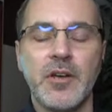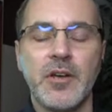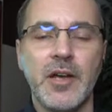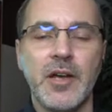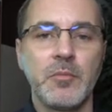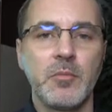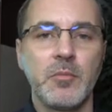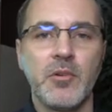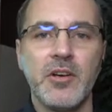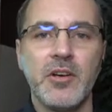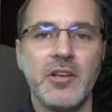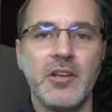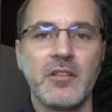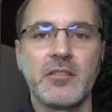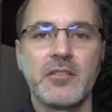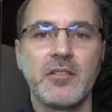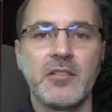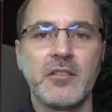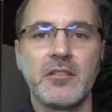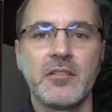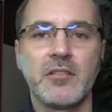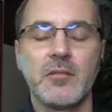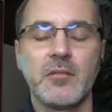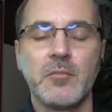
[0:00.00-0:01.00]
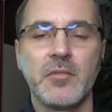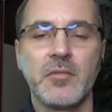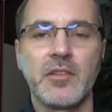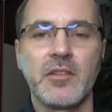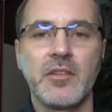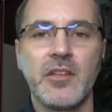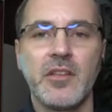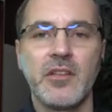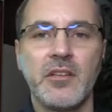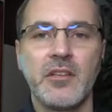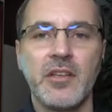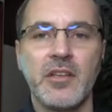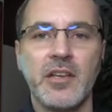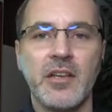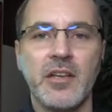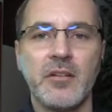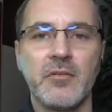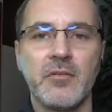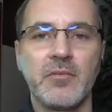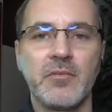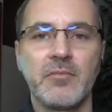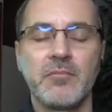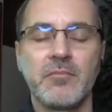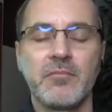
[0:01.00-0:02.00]
operating systems. They
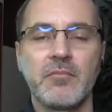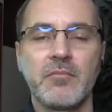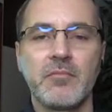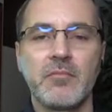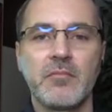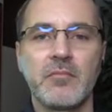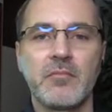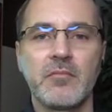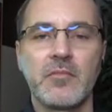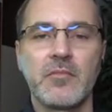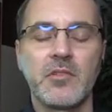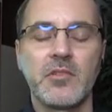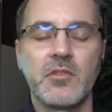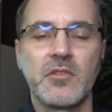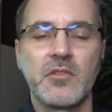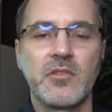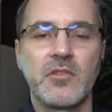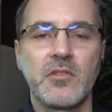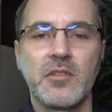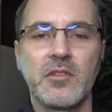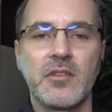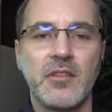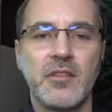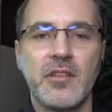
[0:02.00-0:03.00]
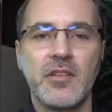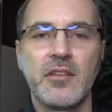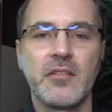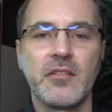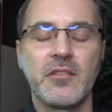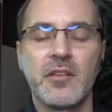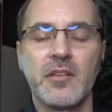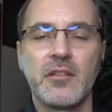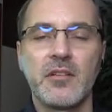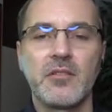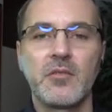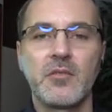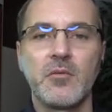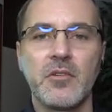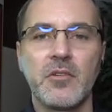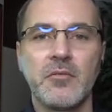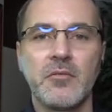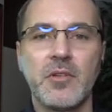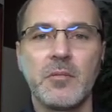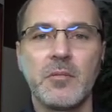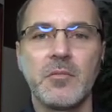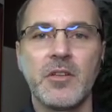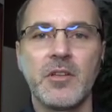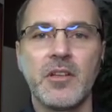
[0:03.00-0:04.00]
have things that sort of
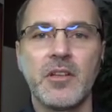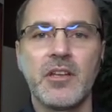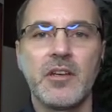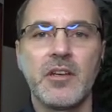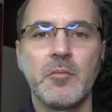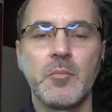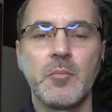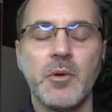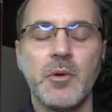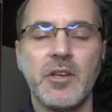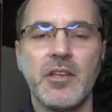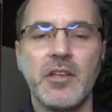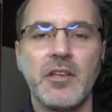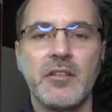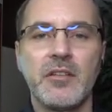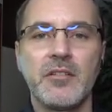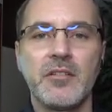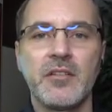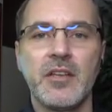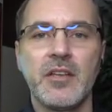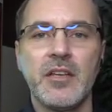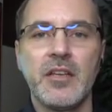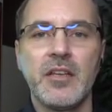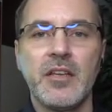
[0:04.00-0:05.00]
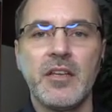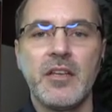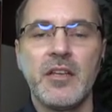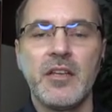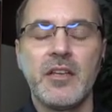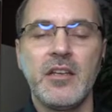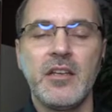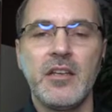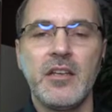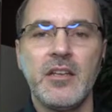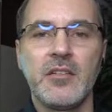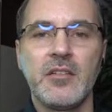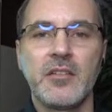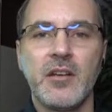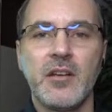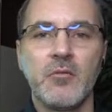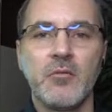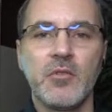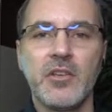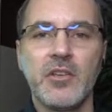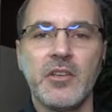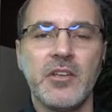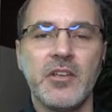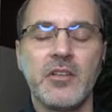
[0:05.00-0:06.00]
emulate it, but it's not
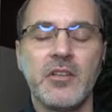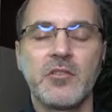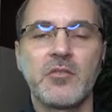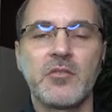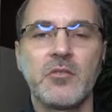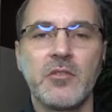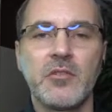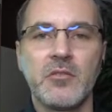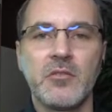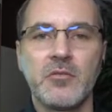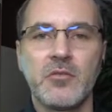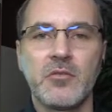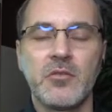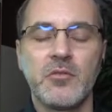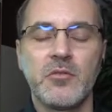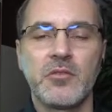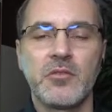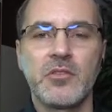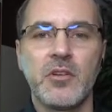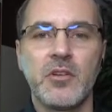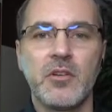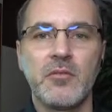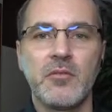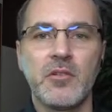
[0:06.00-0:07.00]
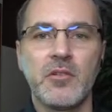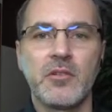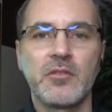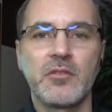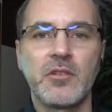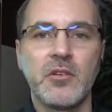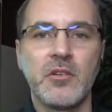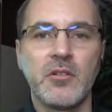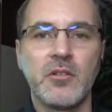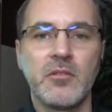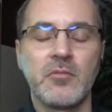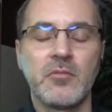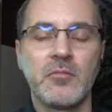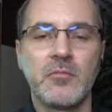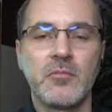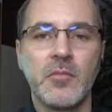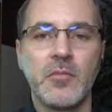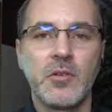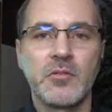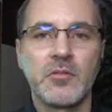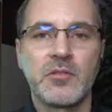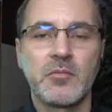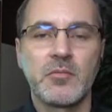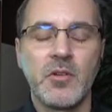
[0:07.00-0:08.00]
really a true server. So
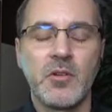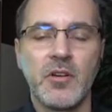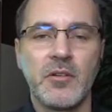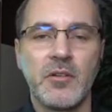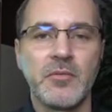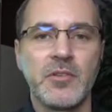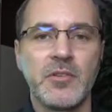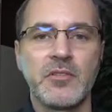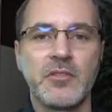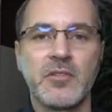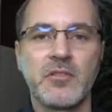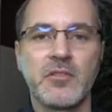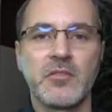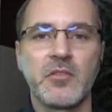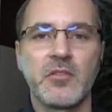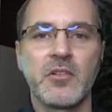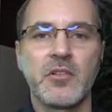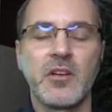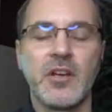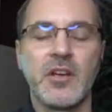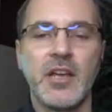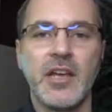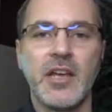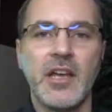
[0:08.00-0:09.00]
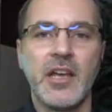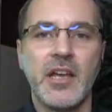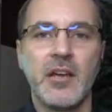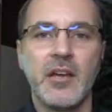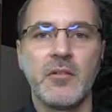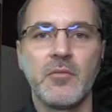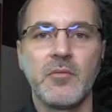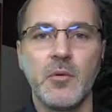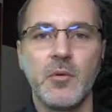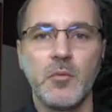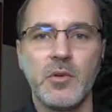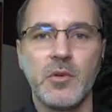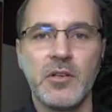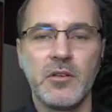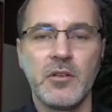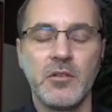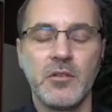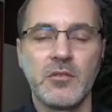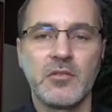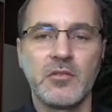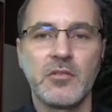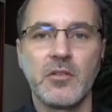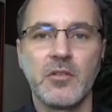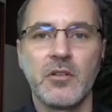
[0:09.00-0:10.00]
most offices are going to have a
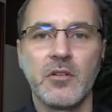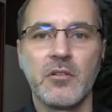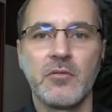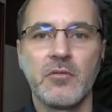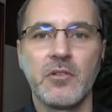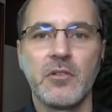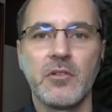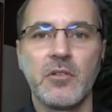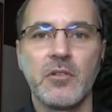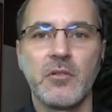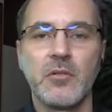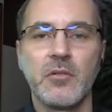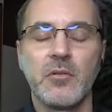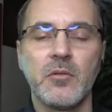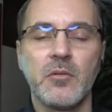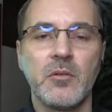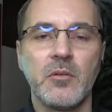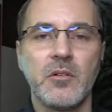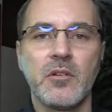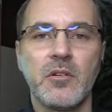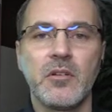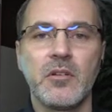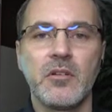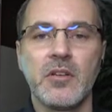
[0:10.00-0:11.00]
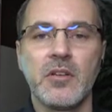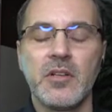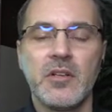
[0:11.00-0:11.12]
Windows server or